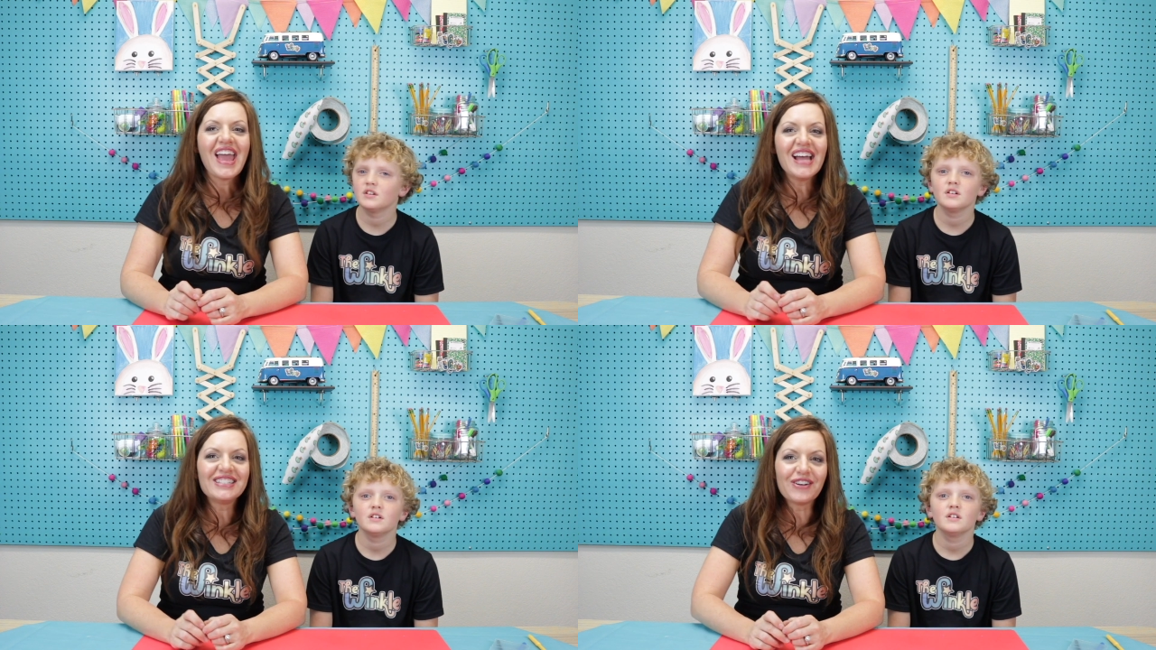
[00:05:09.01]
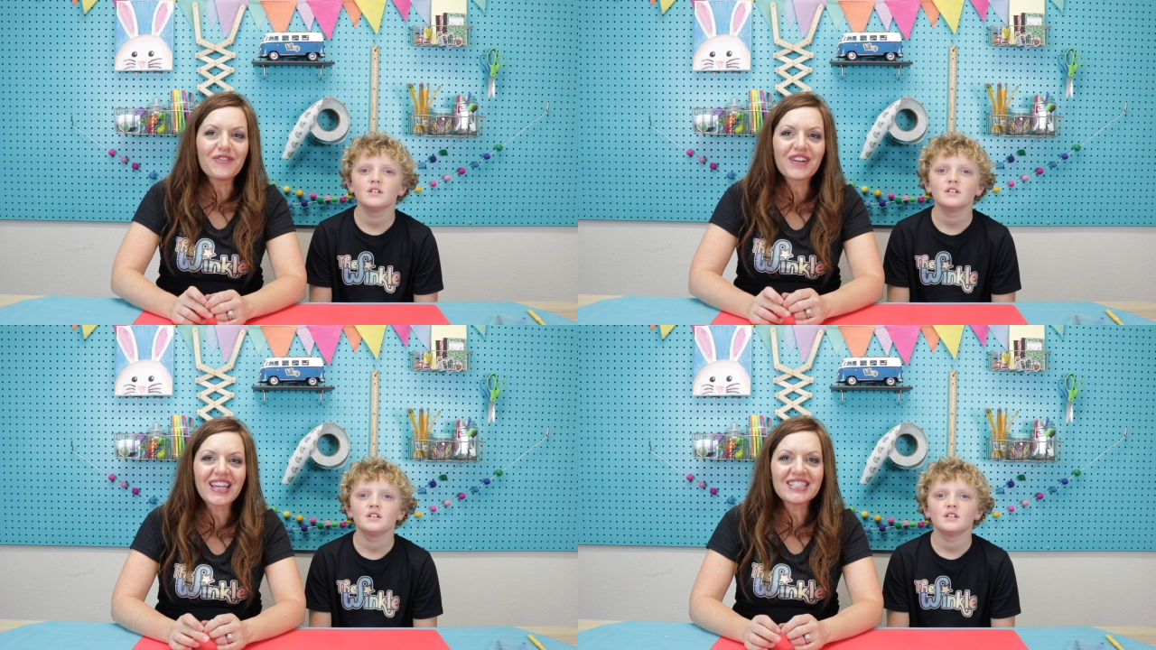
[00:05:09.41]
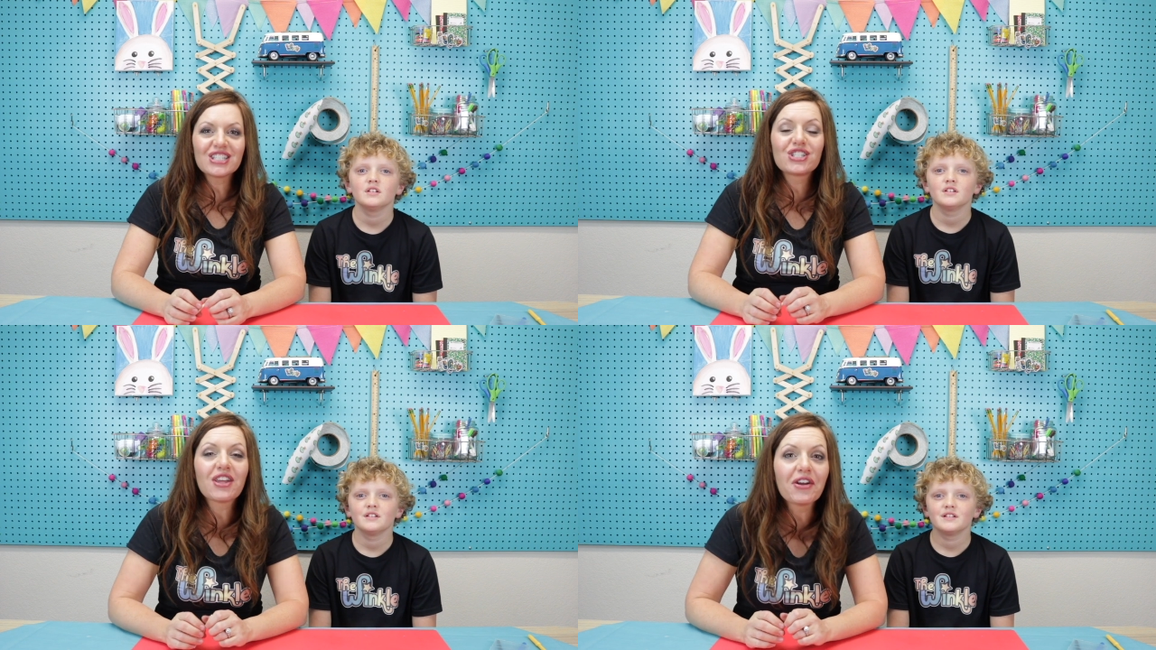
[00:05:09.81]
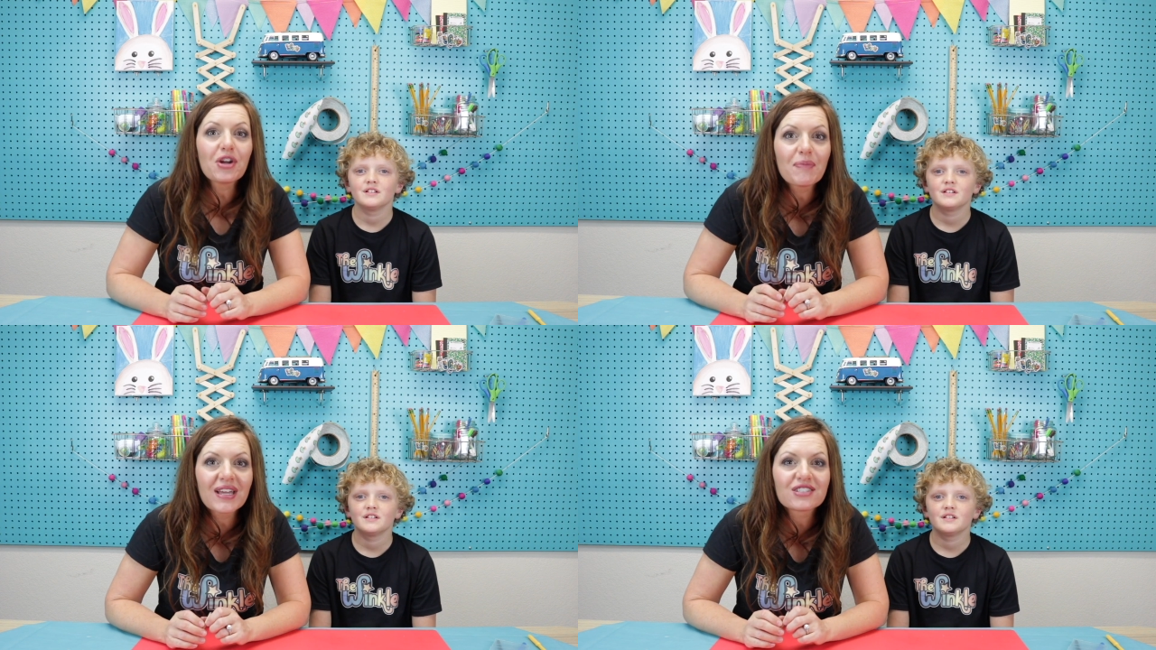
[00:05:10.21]
Speaker 1: And don't forget to share
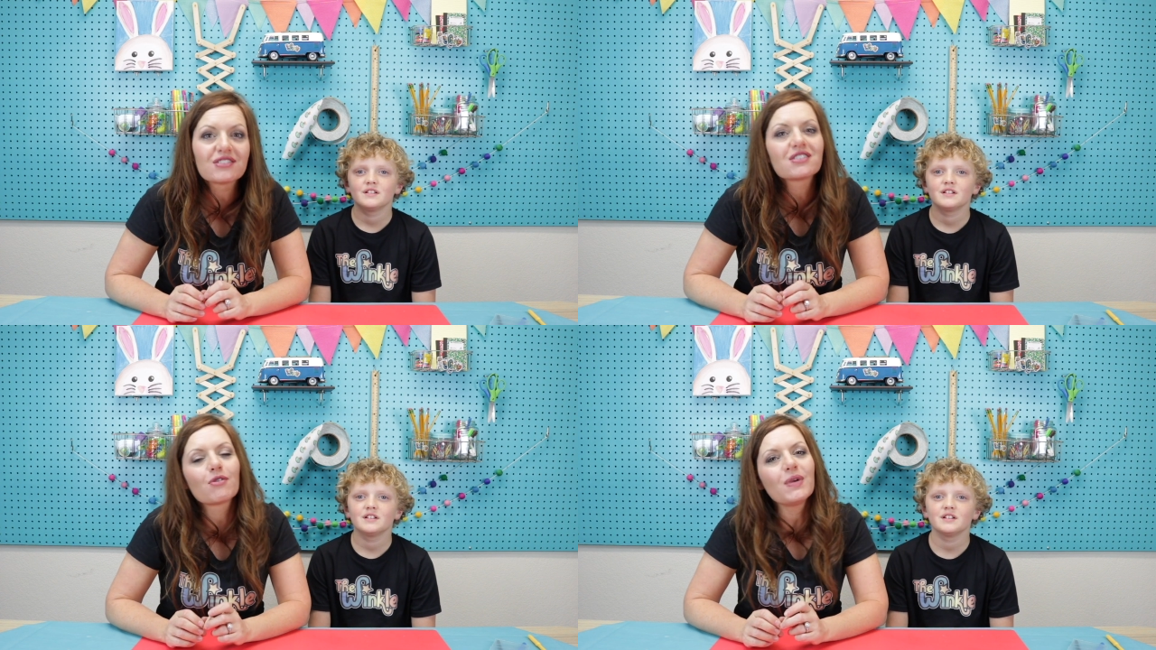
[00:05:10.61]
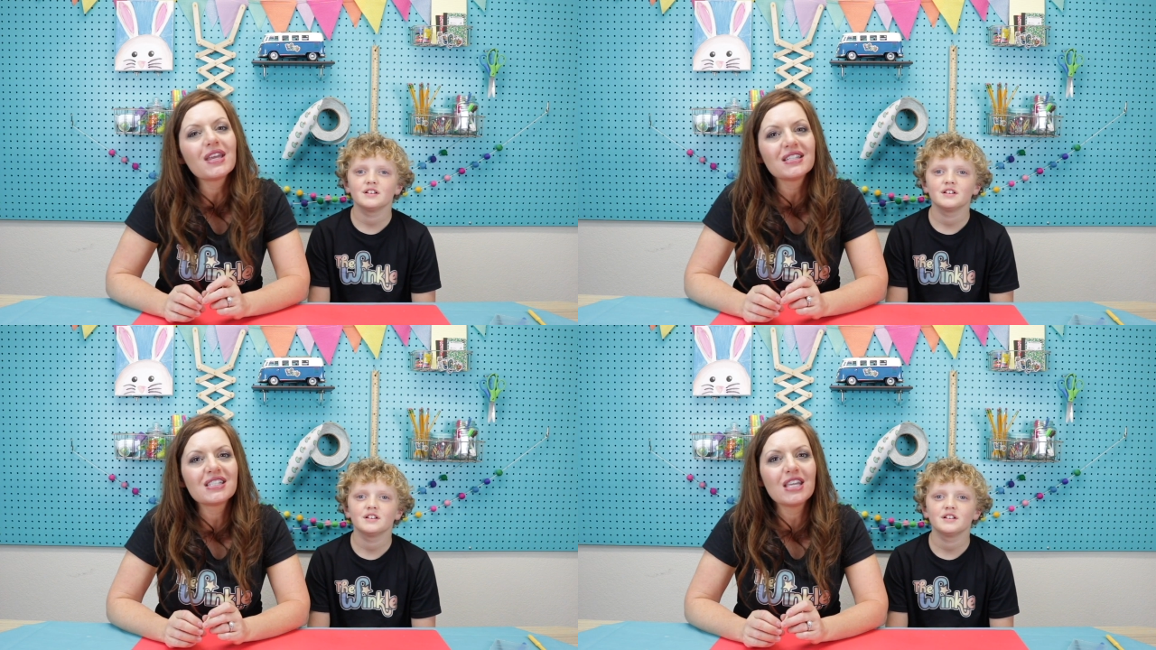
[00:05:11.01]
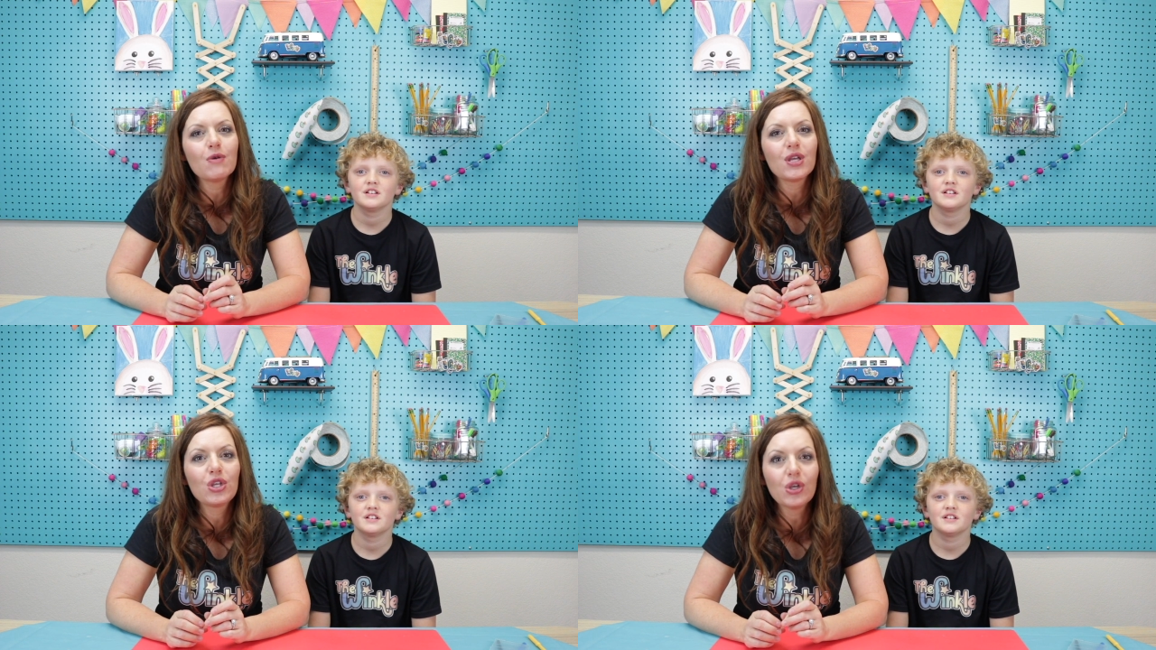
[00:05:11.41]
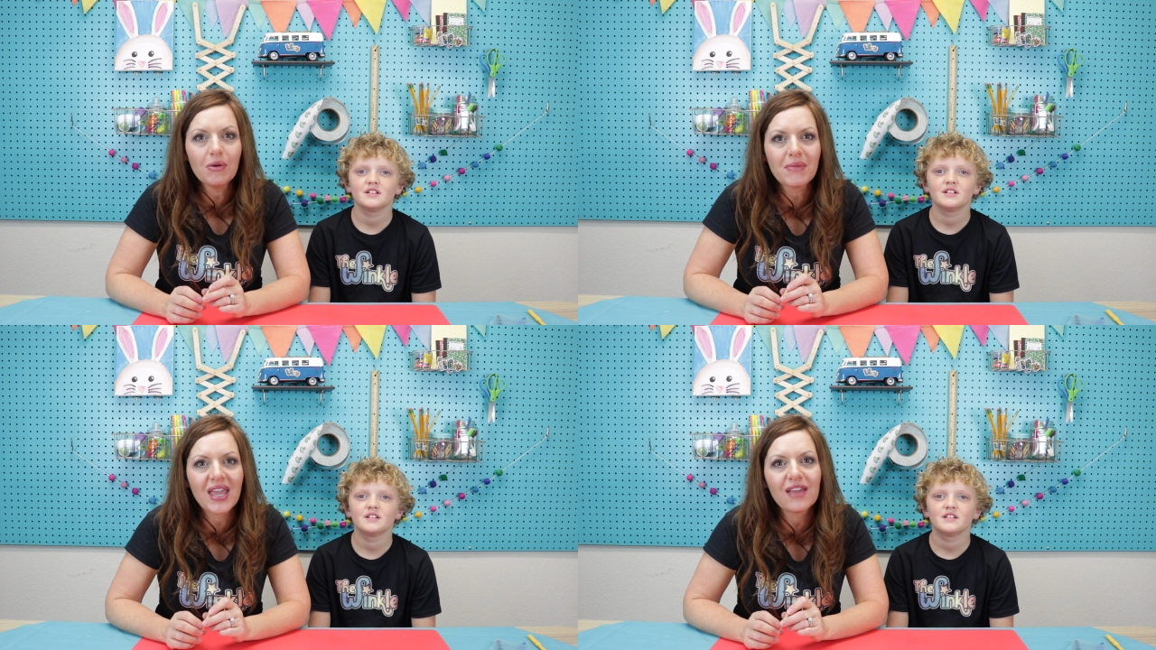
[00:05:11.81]
your picture so we can see what
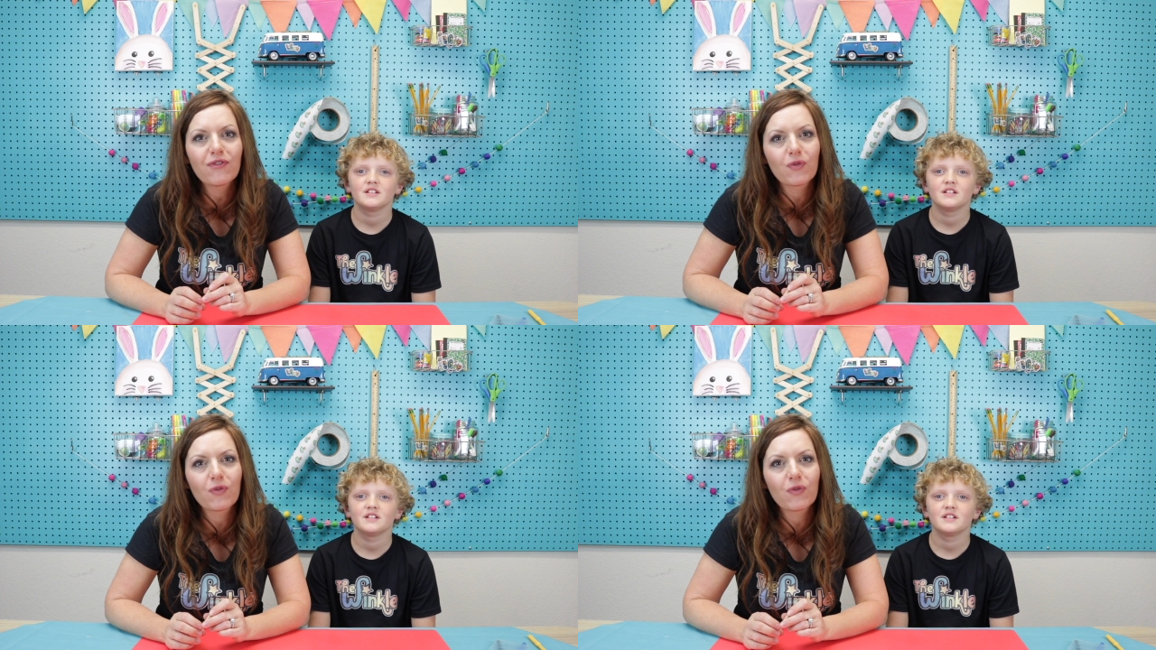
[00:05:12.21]
you made